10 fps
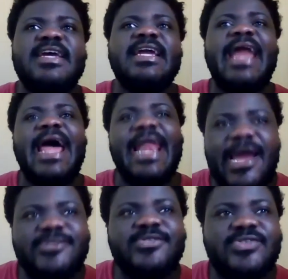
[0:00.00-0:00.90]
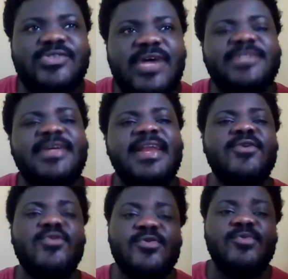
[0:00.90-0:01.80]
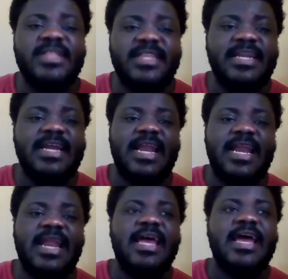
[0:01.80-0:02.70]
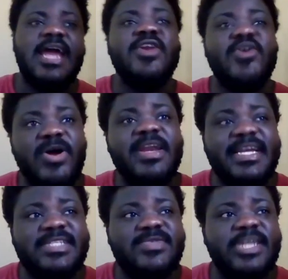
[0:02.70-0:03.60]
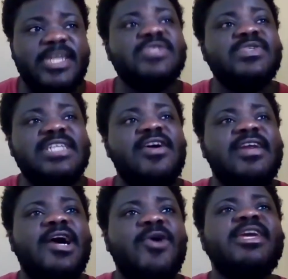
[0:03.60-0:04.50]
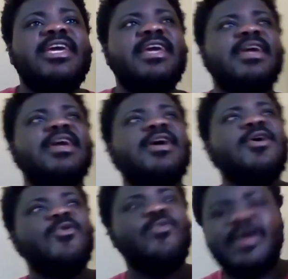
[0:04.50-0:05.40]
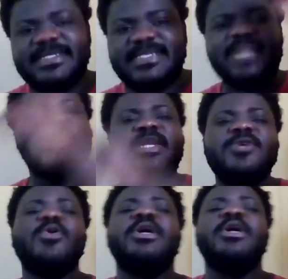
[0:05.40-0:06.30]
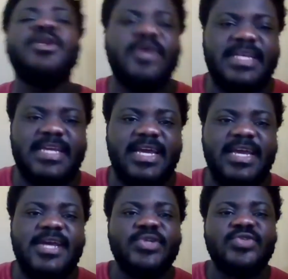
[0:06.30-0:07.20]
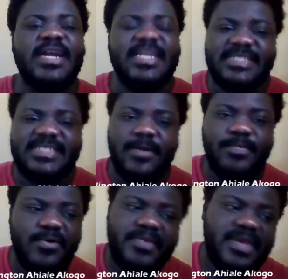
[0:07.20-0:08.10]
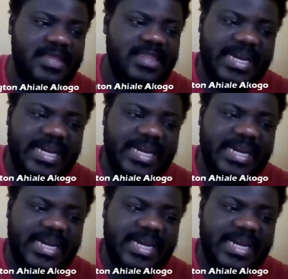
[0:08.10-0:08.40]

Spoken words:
that allows you to actually look within a neural network to tell that, okay, what is actually going on here. So an example being that